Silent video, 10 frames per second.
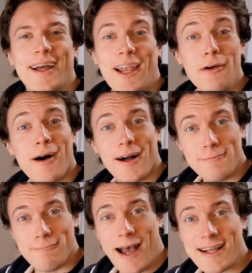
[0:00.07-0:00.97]
Hello,
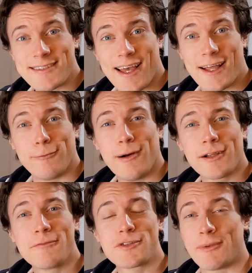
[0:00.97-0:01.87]
I'm Matt, and
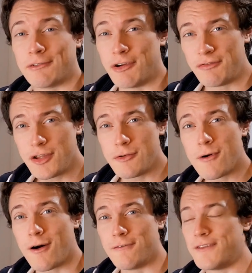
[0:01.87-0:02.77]
welcome to my
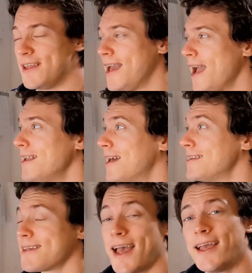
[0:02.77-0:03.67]
review of the
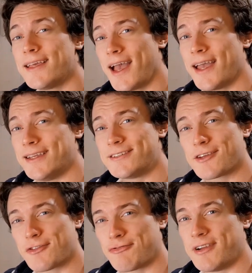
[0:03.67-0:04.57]
Anet A8
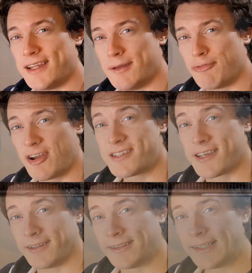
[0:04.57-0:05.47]
3D printer.